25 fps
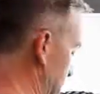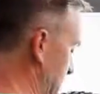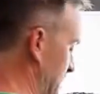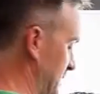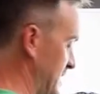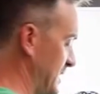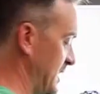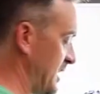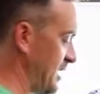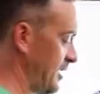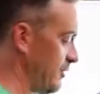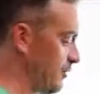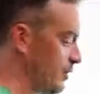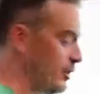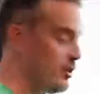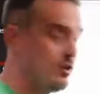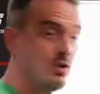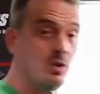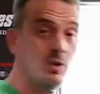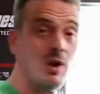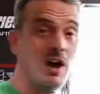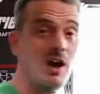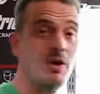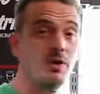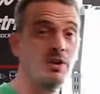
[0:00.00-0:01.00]
been sitting for
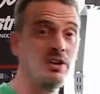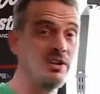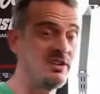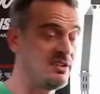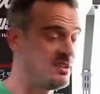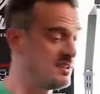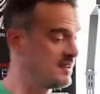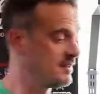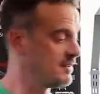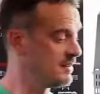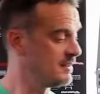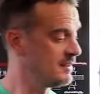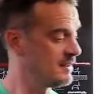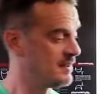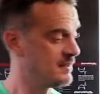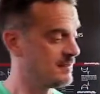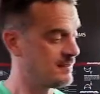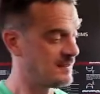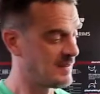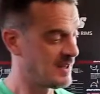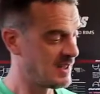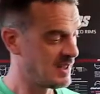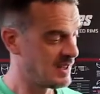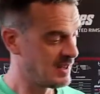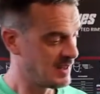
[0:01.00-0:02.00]
2 hours.
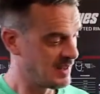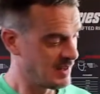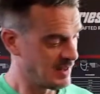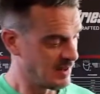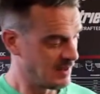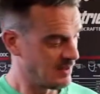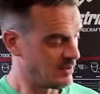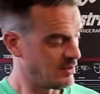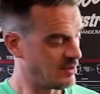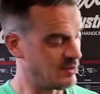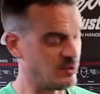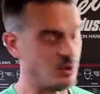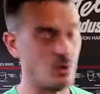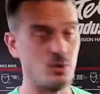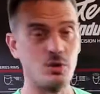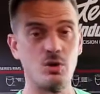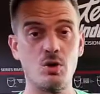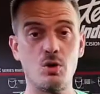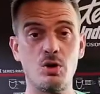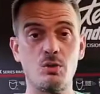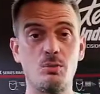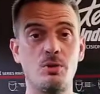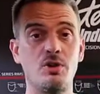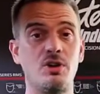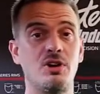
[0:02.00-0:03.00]
There's no
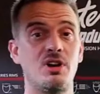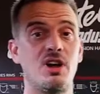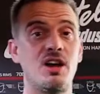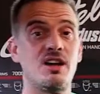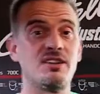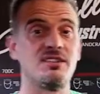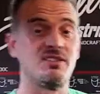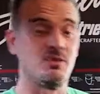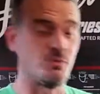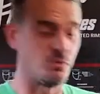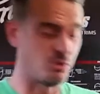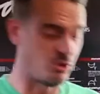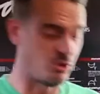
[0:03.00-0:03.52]
notable loss of